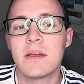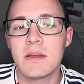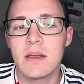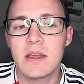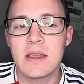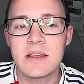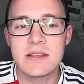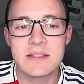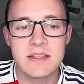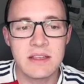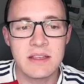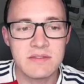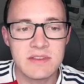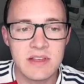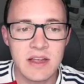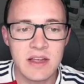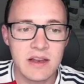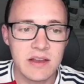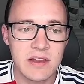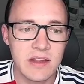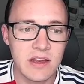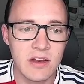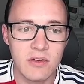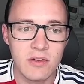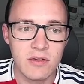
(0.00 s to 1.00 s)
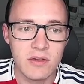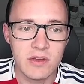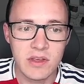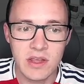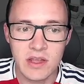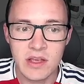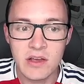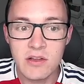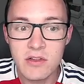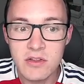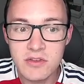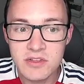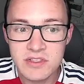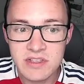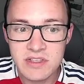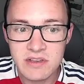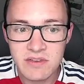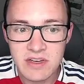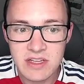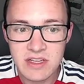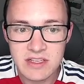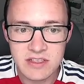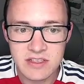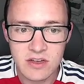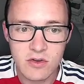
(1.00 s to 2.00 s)
is they've said,
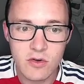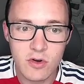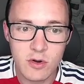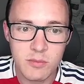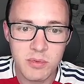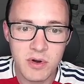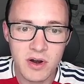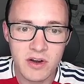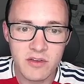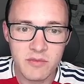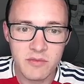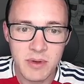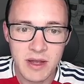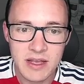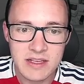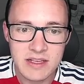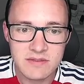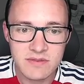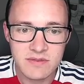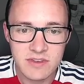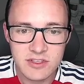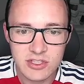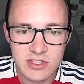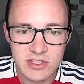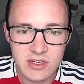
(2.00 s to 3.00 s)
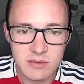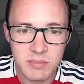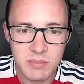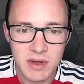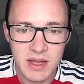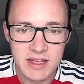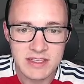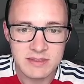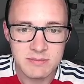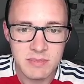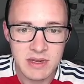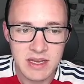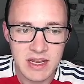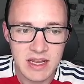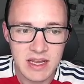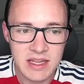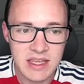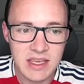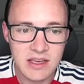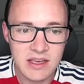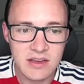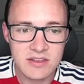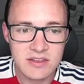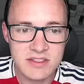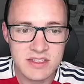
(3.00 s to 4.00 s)
inclusivity is a core part of Pi's vision, and Pi's mainnet
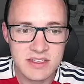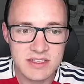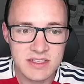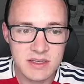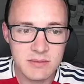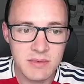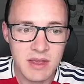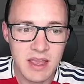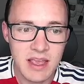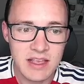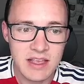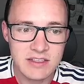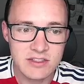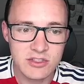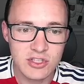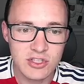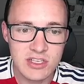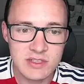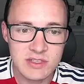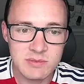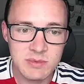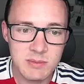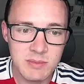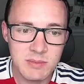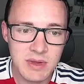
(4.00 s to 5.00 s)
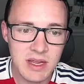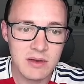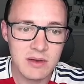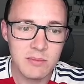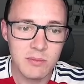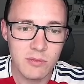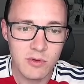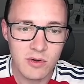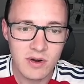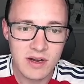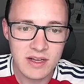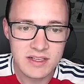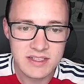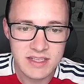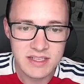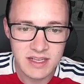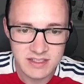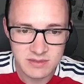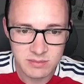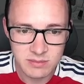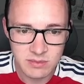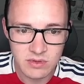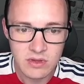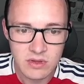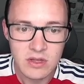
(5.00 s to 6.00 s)
ecosystem has just been made more
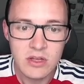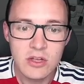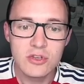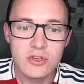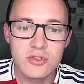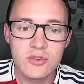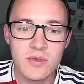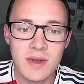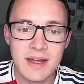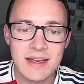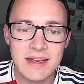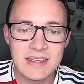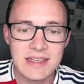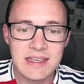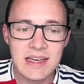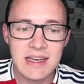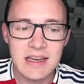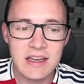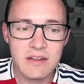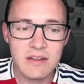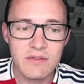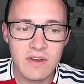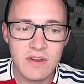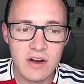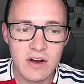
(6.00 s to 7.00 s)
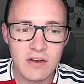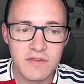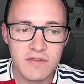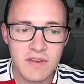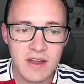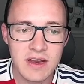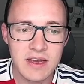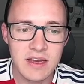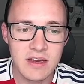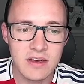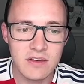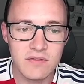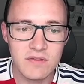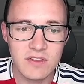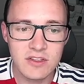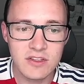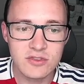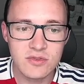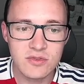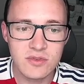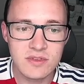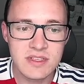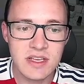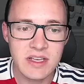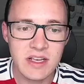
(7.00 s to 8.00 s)
accessible to identity verified
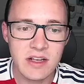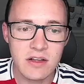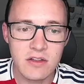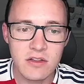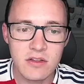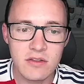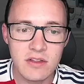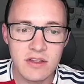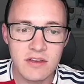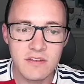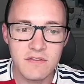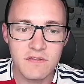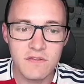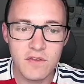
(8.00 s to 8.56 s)
individuals, including